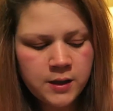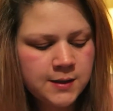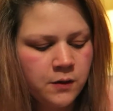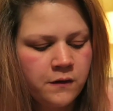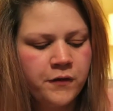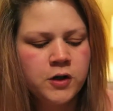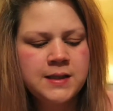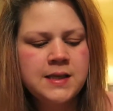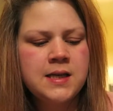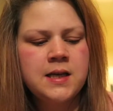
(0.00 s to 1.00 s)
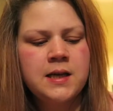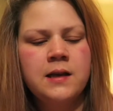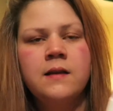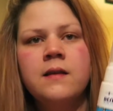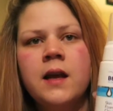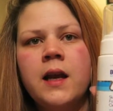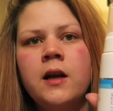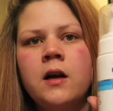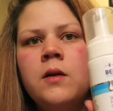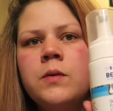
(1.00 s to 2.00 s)
So the first thing that I
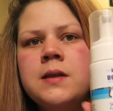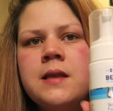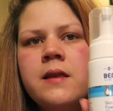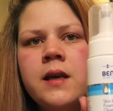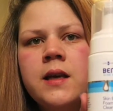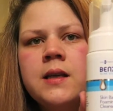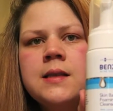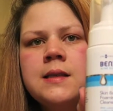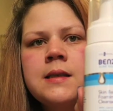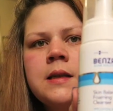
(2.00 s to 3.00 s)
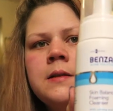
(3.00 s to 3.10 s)
got was this.